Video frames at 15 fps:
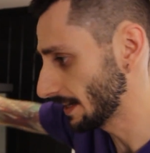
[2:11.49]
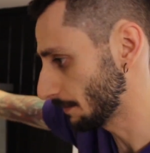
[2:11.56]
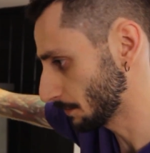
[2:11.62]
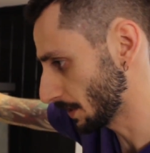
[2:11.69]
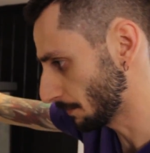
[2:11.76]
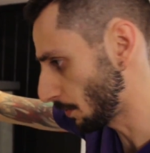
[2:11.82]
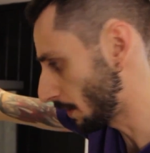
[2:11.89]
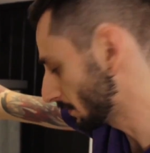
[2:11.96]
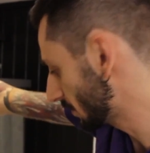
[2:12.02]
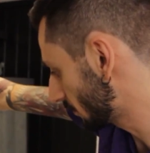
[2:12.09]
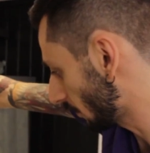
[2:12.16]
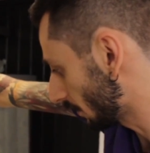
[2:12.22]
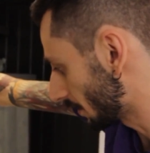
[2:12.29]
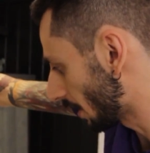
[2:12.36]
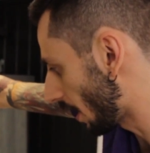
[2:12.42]
I'm gonna probably
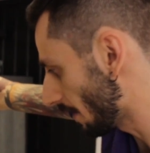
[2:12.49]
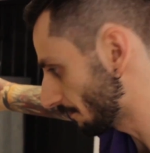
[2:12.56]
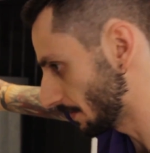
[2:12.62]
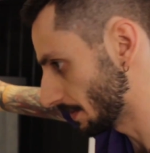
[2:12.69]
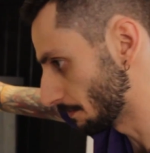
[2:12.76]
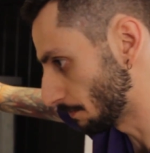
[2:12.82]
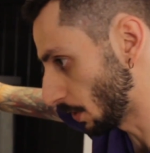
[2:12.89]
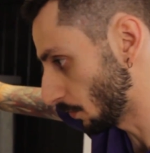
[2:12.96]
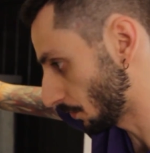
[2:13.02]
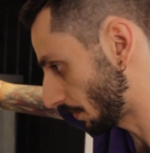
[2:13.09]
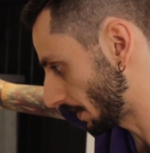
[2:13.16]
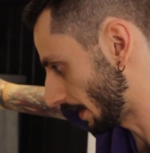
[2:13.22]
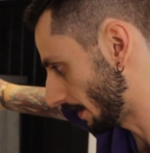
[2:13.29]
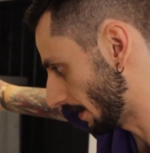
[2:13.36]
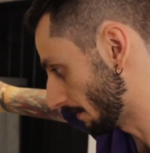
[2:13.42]
start it off in the
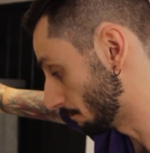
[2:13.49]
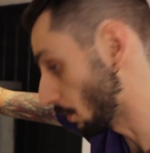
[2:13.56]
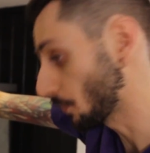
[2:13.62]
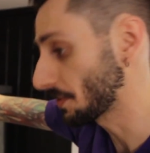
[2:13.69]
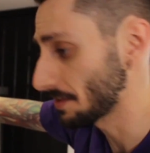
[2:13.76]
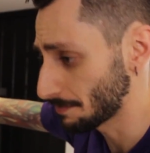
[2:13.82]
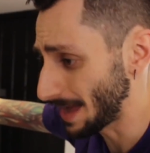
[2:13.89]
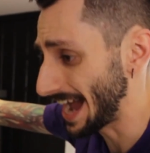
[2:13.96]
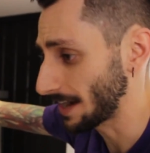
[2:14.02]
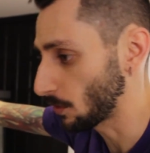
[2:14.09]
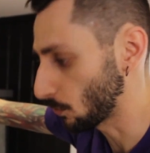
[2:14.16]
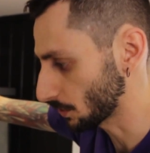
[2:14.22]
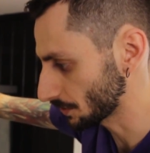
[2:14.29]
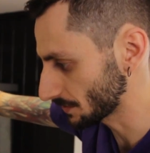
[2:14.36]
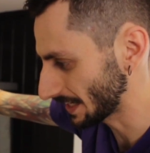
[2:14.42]
both of the back
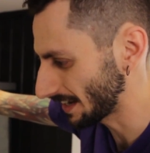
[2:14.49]
corners.